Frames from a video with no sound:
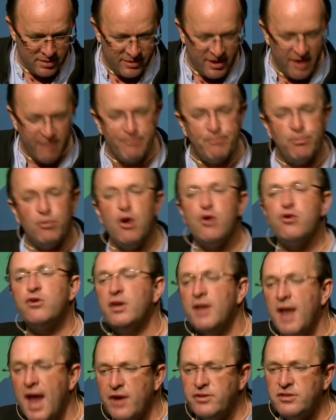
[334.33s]
They've
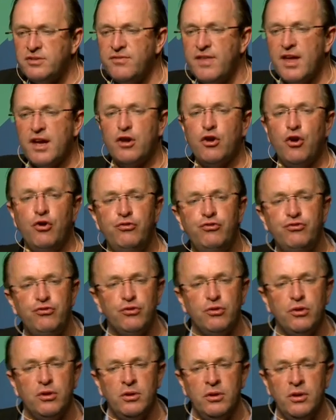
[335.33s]
broken out of their
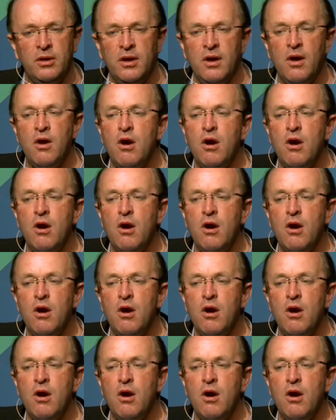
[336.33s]
coastal